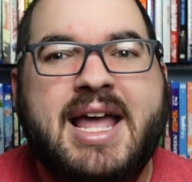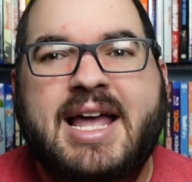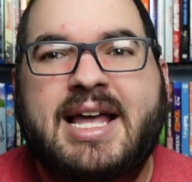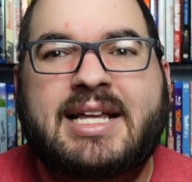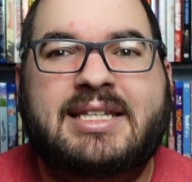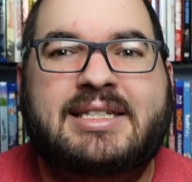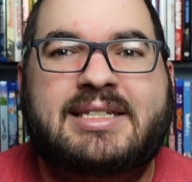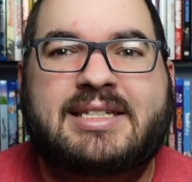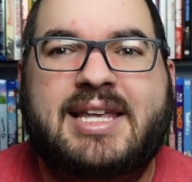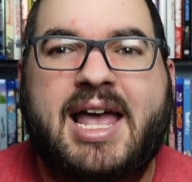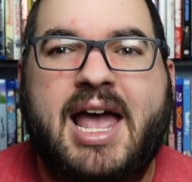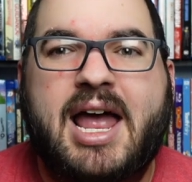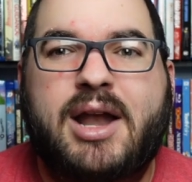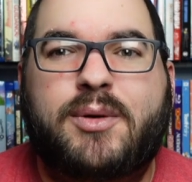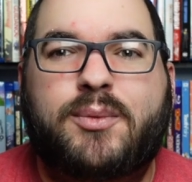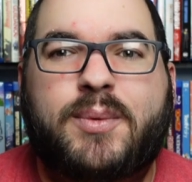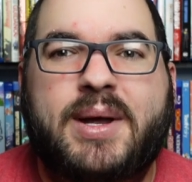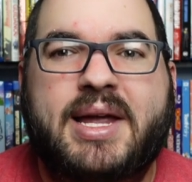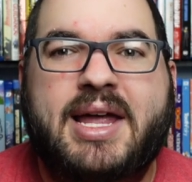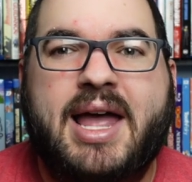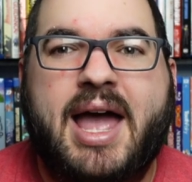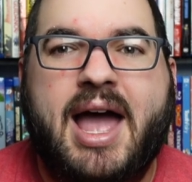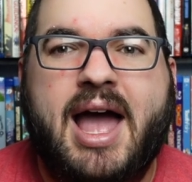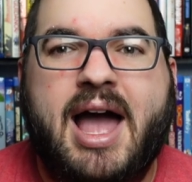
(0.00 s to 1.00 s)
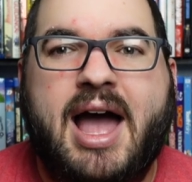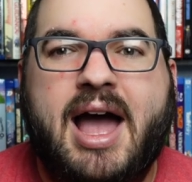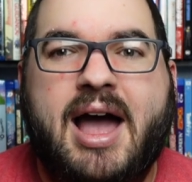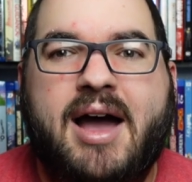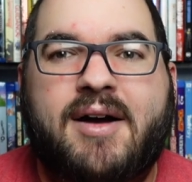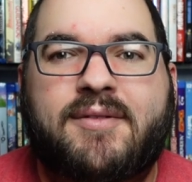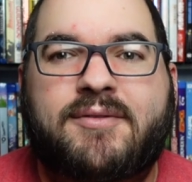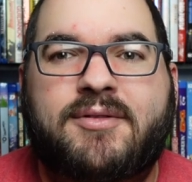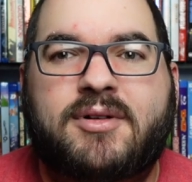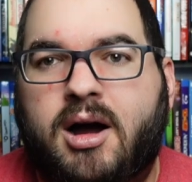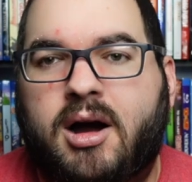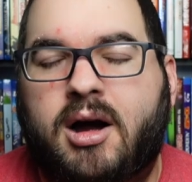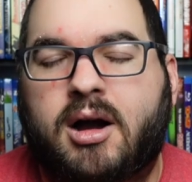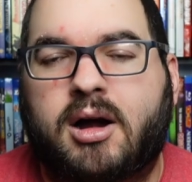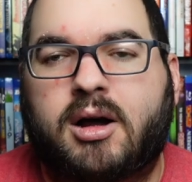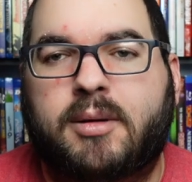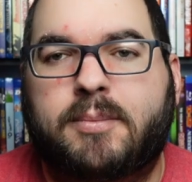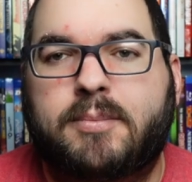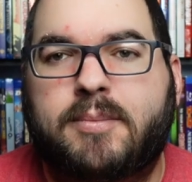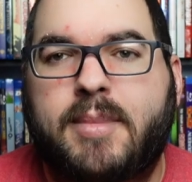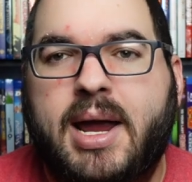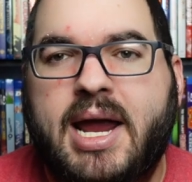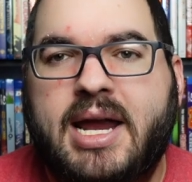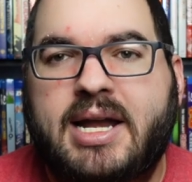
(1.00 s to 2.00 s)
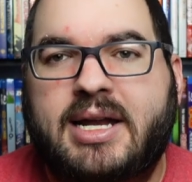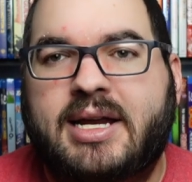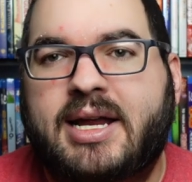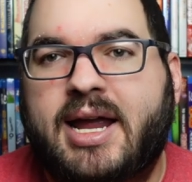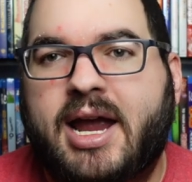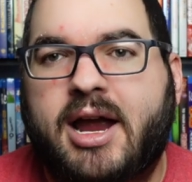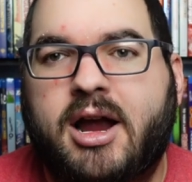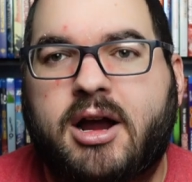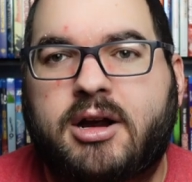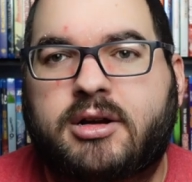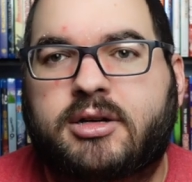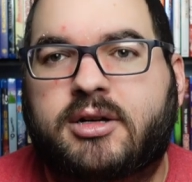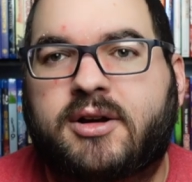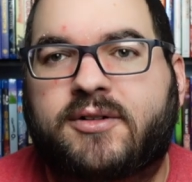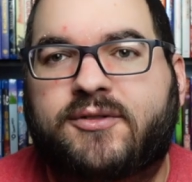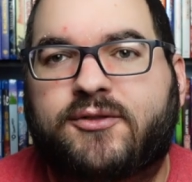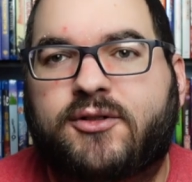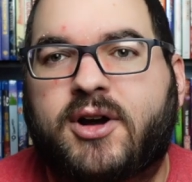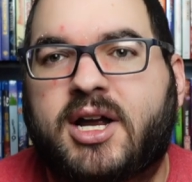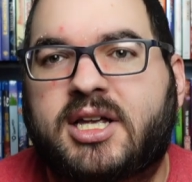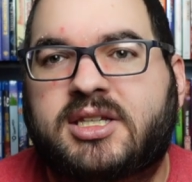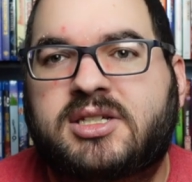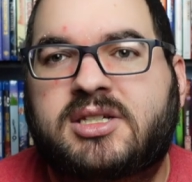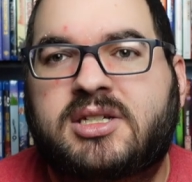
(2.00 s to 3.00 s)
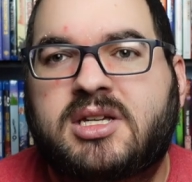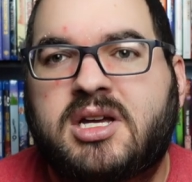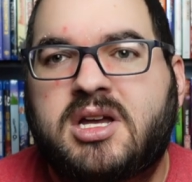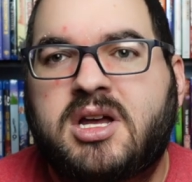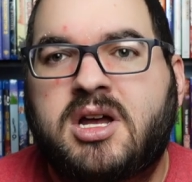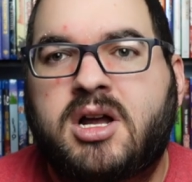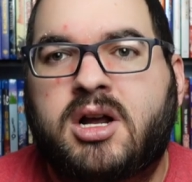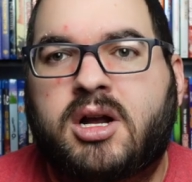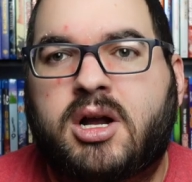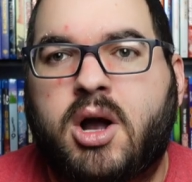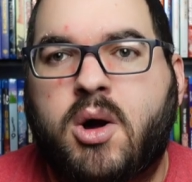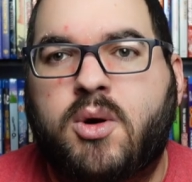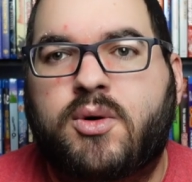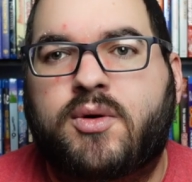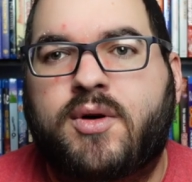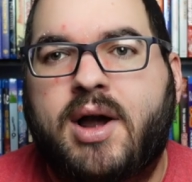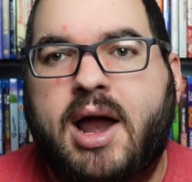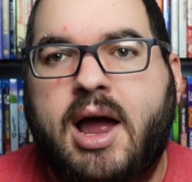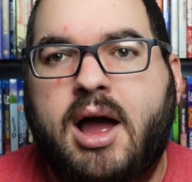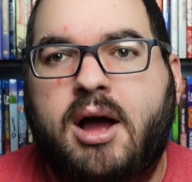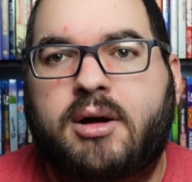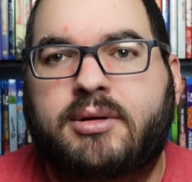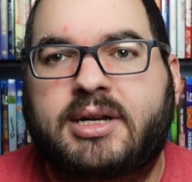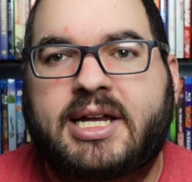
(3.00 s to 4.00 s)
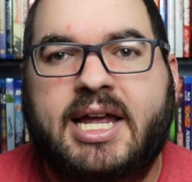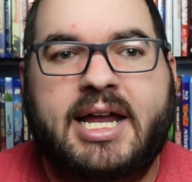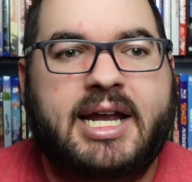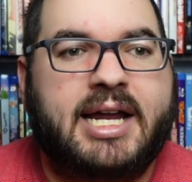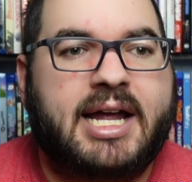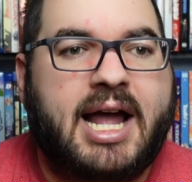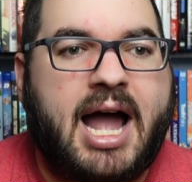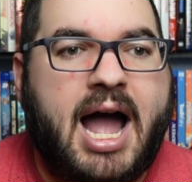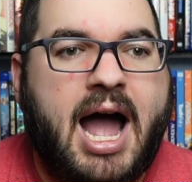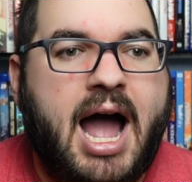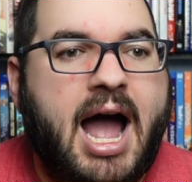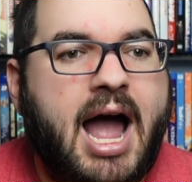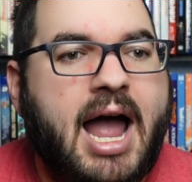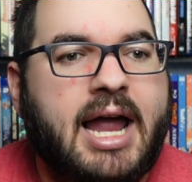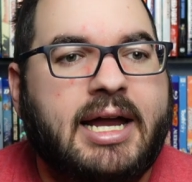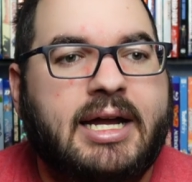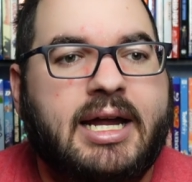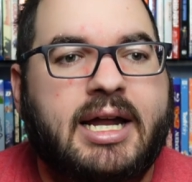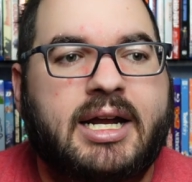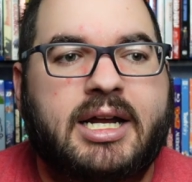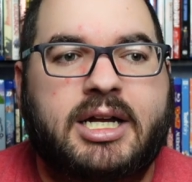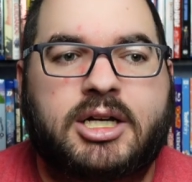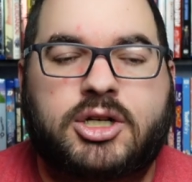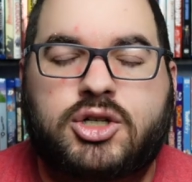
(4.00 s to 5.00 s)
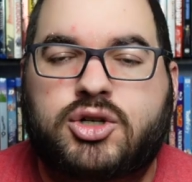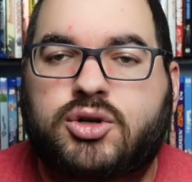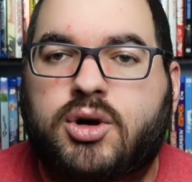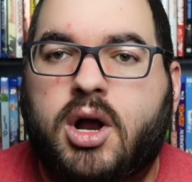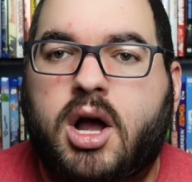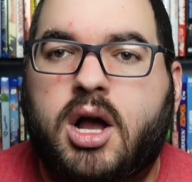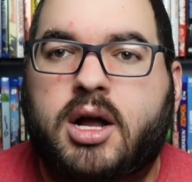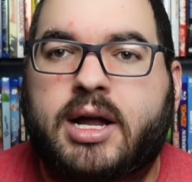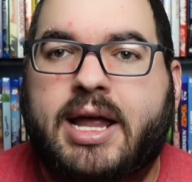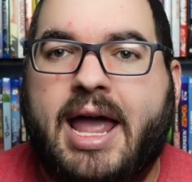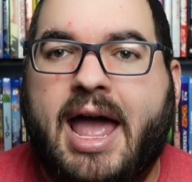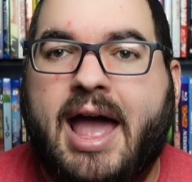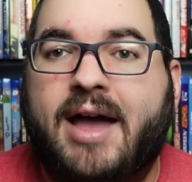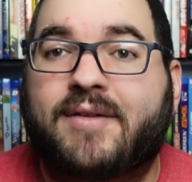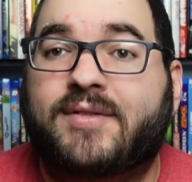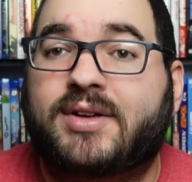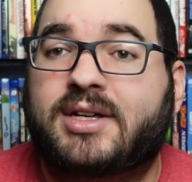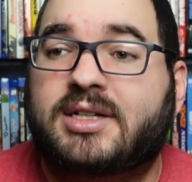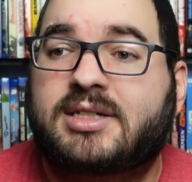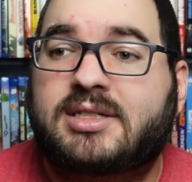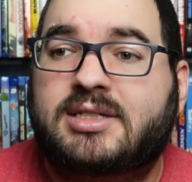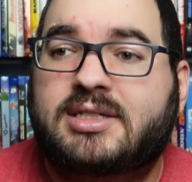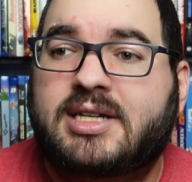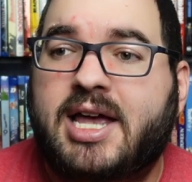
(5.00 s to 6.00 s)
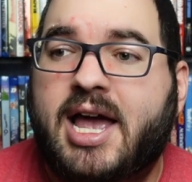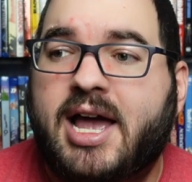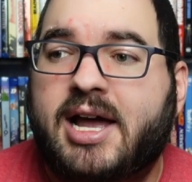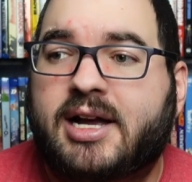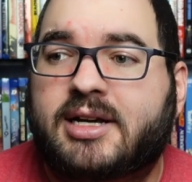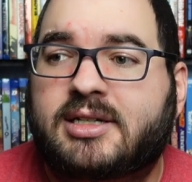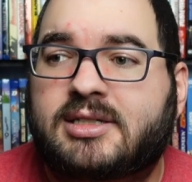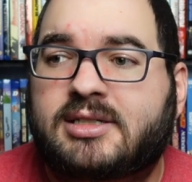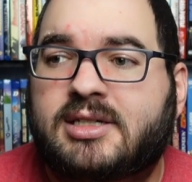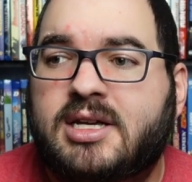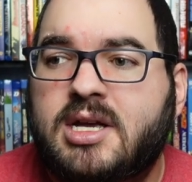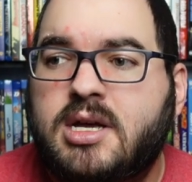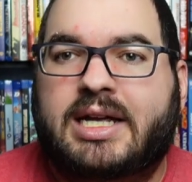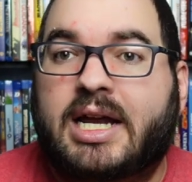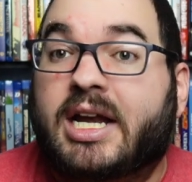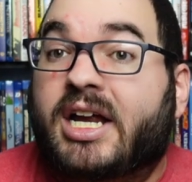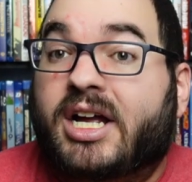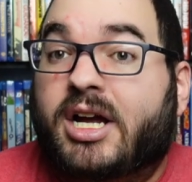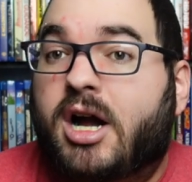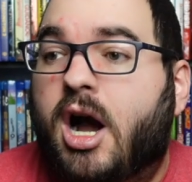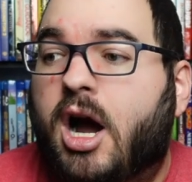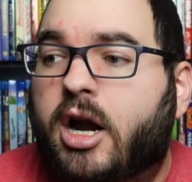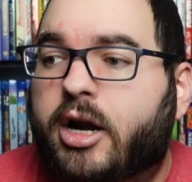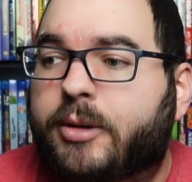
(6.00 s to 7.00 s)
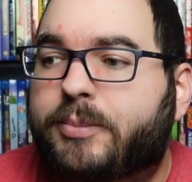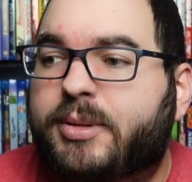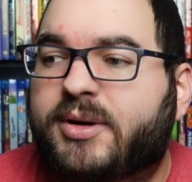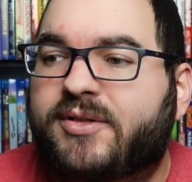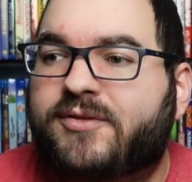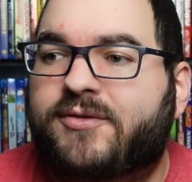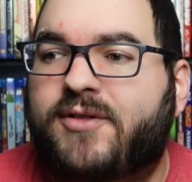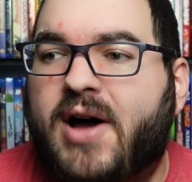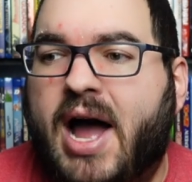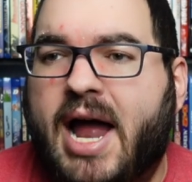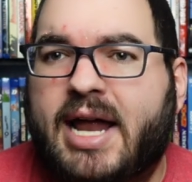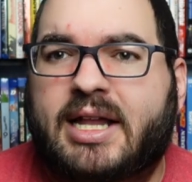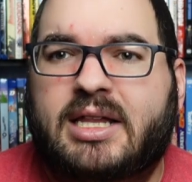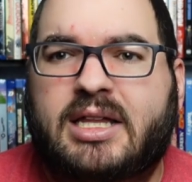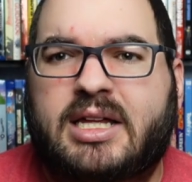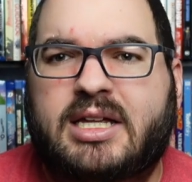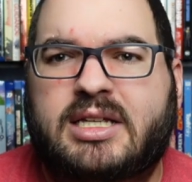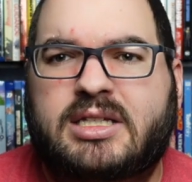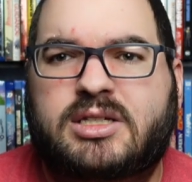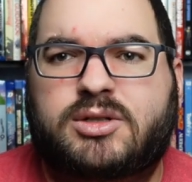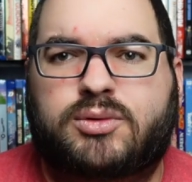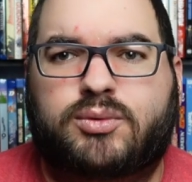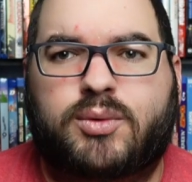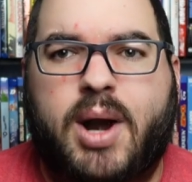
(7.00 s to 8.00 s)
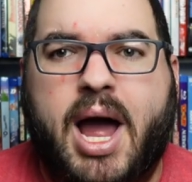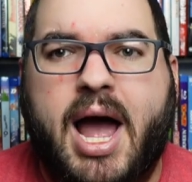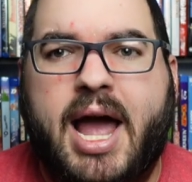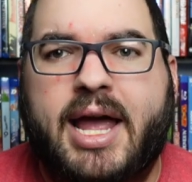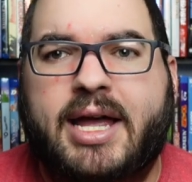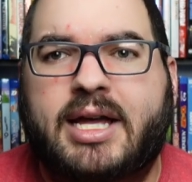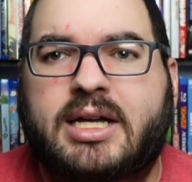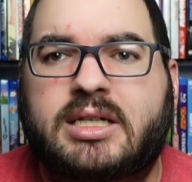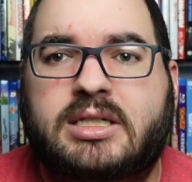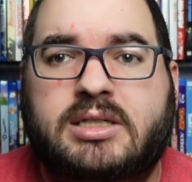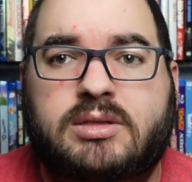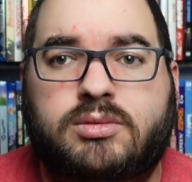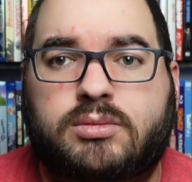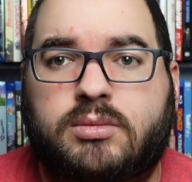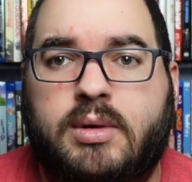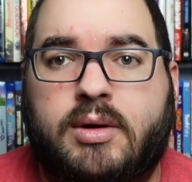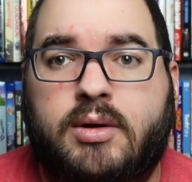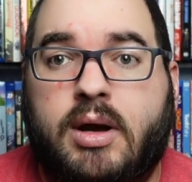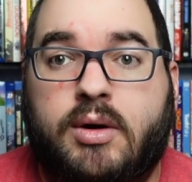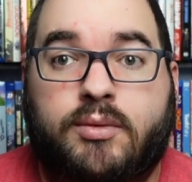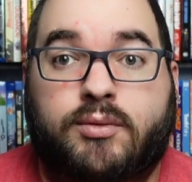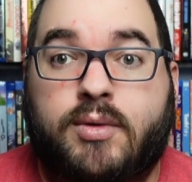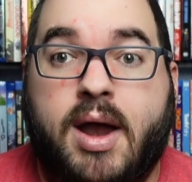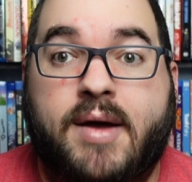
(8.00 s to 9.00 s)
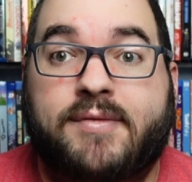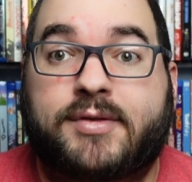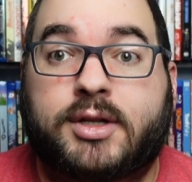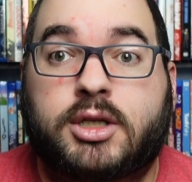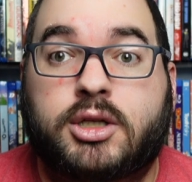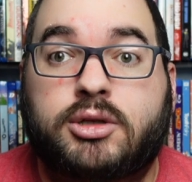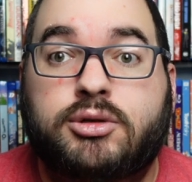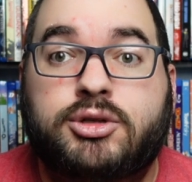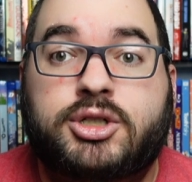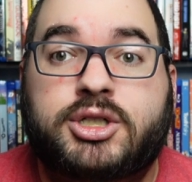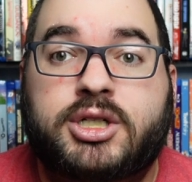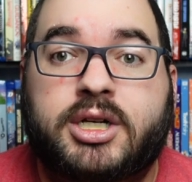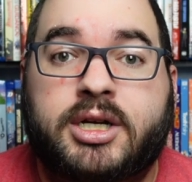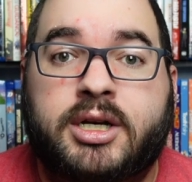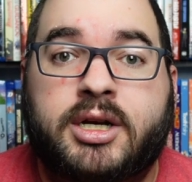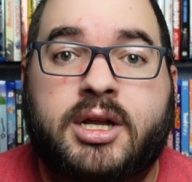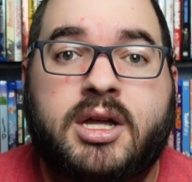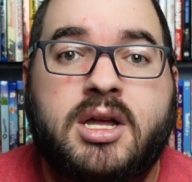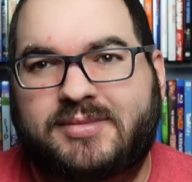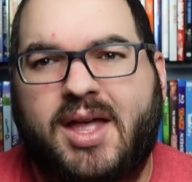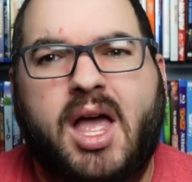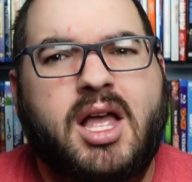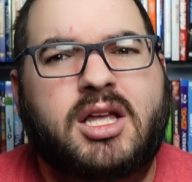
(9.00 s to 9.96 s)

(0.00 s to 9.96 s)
instead we have our main character Fritz going around getting high, getting drunk, having sex, getting caught up in violence, riots, revolution.